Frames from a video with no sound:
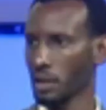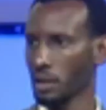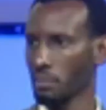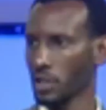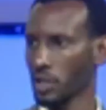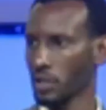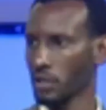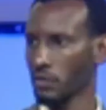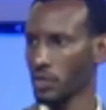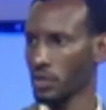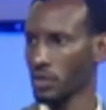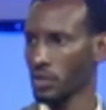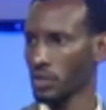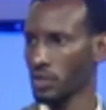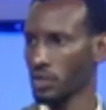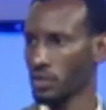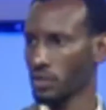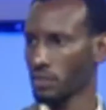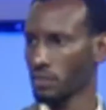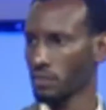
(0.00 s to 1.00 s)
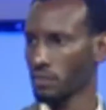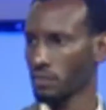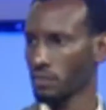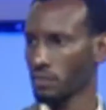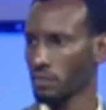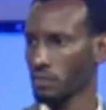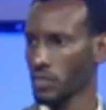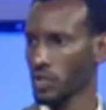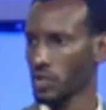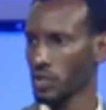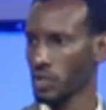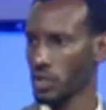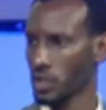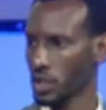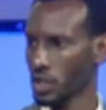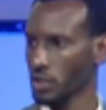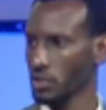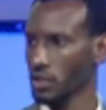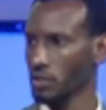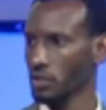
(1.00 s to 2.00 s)
believe that the
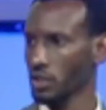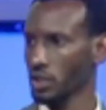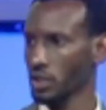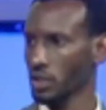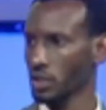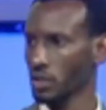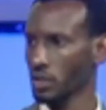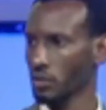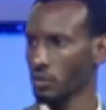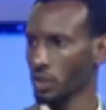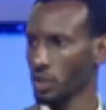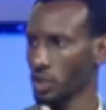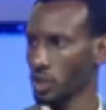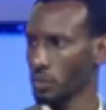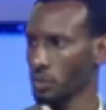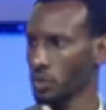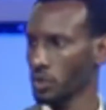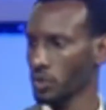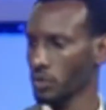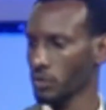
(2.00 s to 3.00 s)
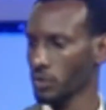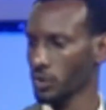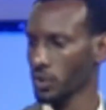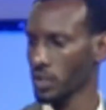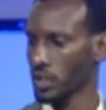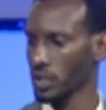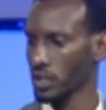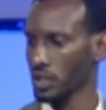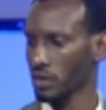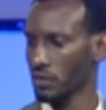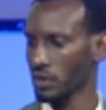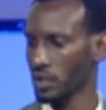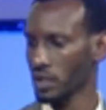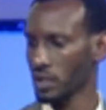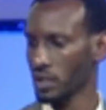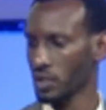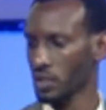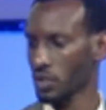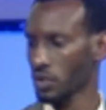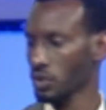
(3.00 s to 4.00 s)
trajectory of adoption for these
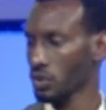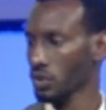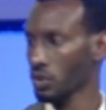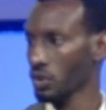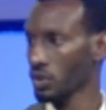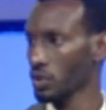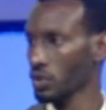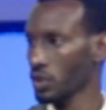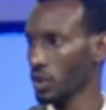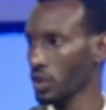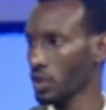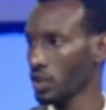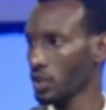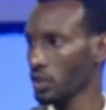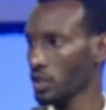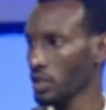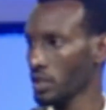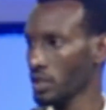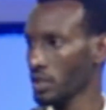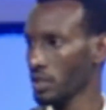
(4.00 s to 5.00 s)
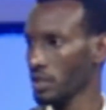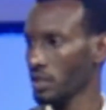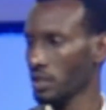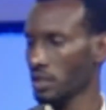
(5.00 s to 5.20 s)
services is also going to increase.